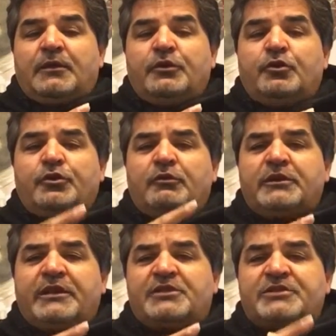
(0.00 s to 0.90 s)
You
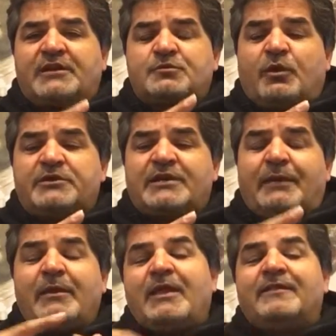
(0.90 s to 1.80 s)
only get a chance one
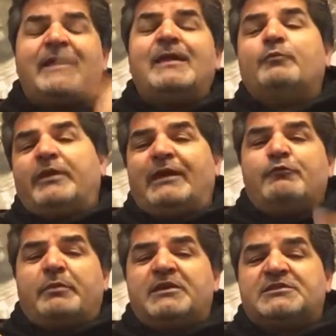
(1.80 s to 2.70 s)
time. Then when
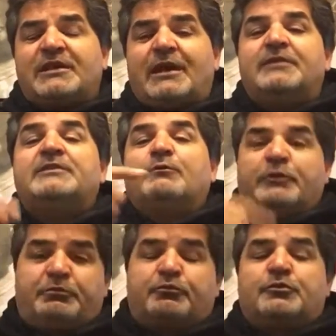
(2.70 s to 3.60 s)
everybody's done, then
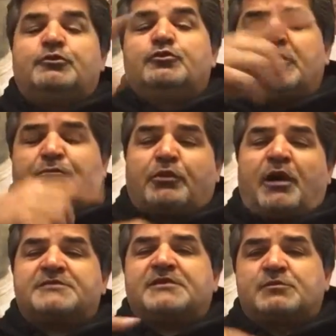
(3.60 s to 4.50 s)
we do the
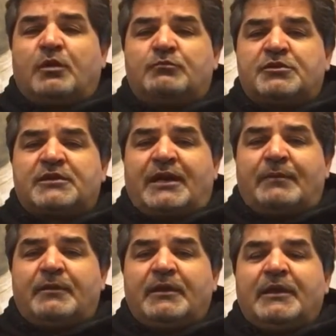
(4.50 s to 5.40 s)
process one more
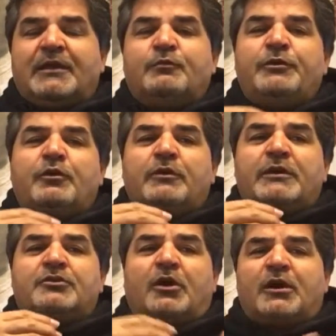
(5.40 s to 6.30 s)
time. We
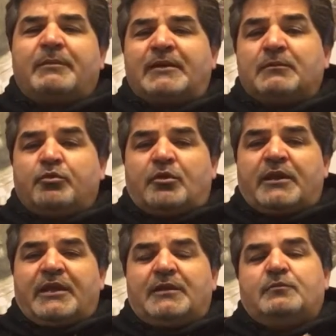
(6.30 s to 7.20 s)
don't talk about the board
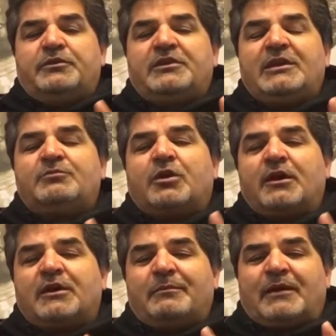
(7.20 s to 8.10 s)
again. We keep
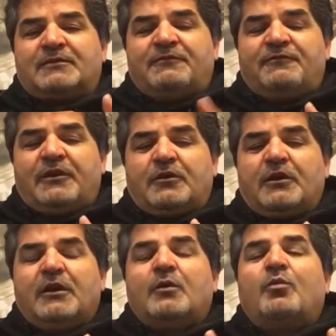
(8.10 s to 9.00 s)
talking about the fear.
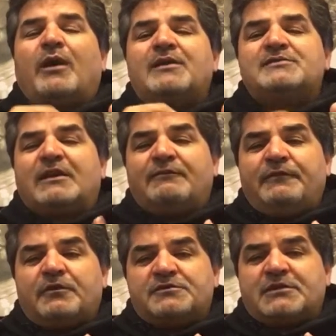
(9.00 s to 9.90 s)
Why is that
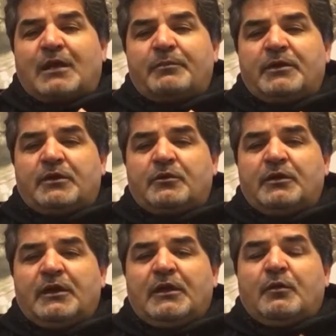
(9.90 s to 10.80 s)
fear stopping you?
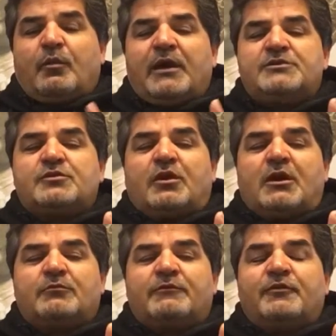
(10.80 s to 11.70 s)
Why is your
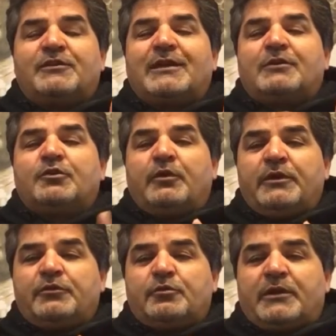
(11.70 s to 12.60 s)
arm or foot not
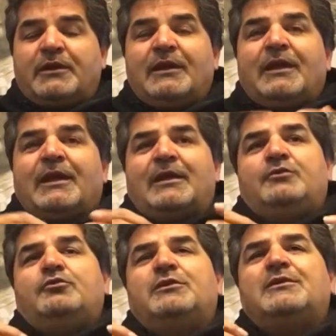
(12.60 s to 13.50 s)
going through it?
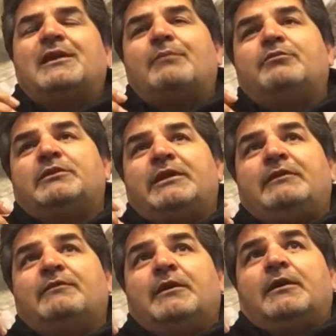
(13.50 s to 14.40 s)
And you cannot
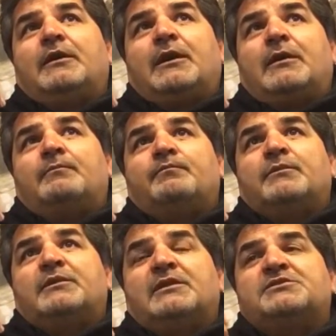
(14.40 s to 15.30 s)
believe the
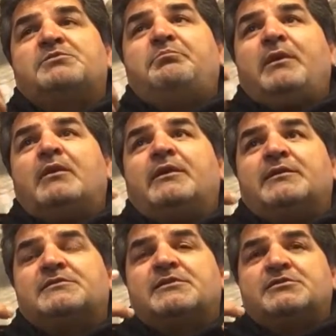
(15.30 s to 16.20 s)

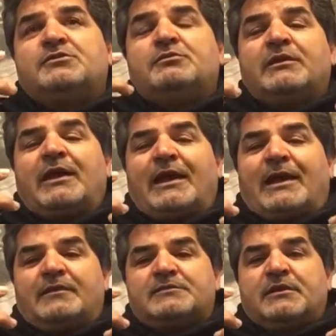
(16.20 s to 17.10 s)
experience a student
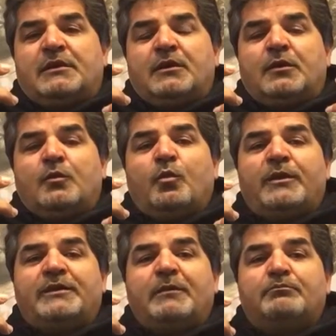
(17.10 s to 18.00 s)
has
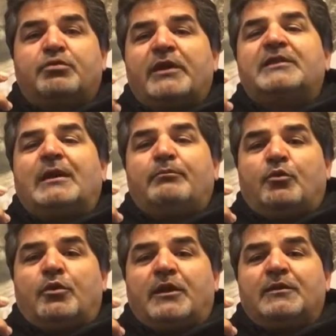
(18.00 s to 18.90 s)
when they break that
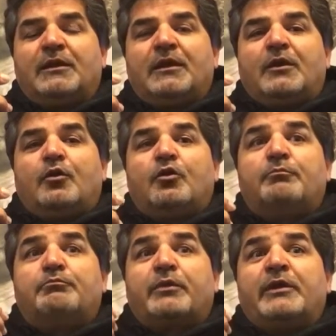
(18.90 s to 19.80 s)
board or
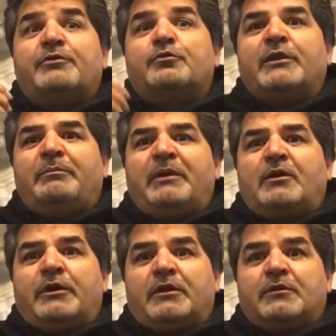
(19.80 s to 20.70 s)
break through that
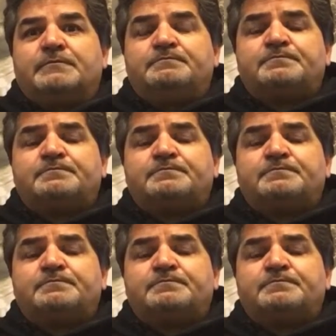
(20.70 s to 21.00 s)
barrier.